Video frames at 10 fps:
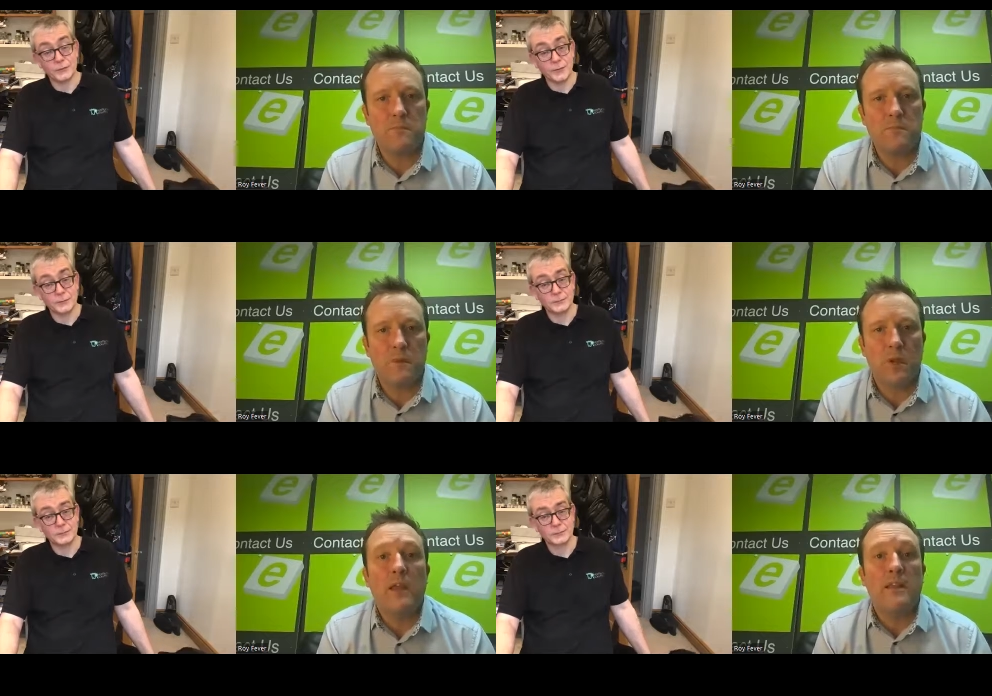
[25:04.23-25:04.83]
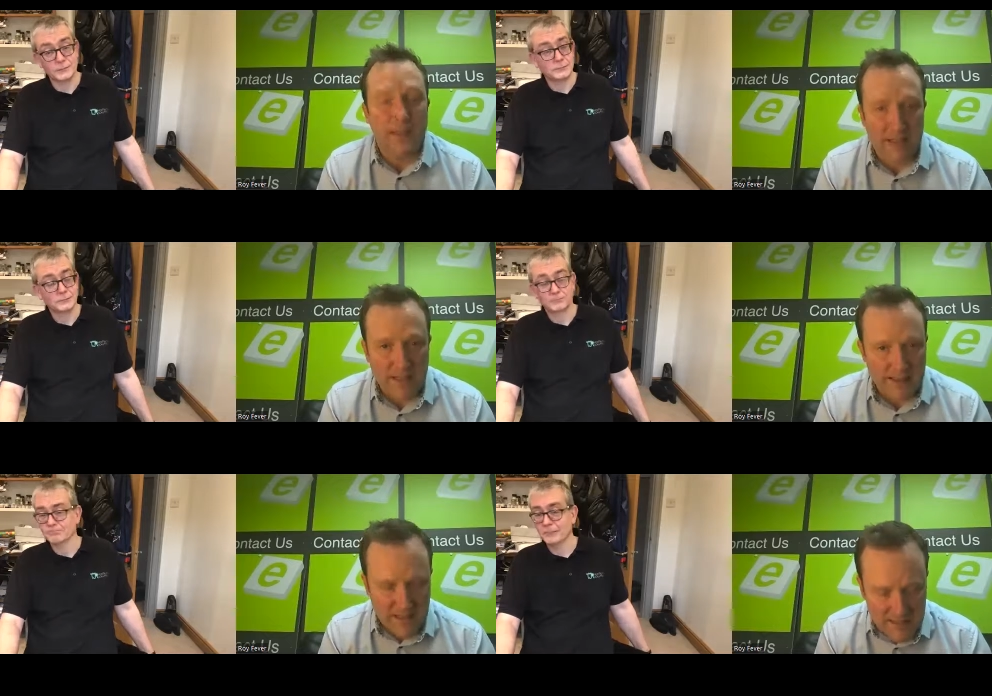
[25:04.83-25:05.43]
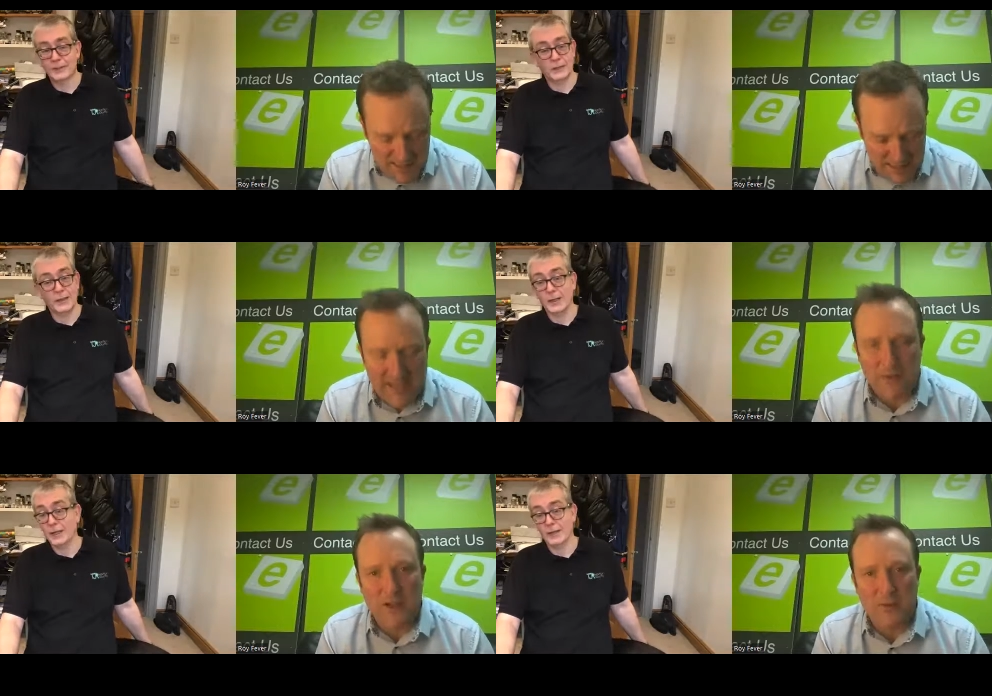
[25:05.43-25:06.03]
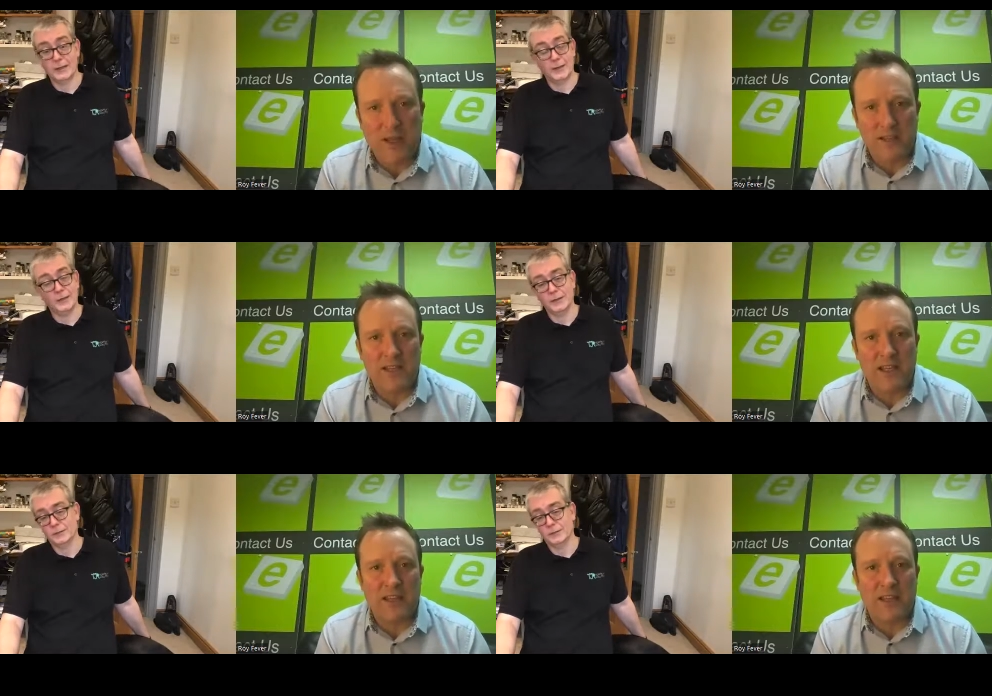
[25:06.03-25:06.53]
Speaker 1: of them. It's exactly what I was about to say.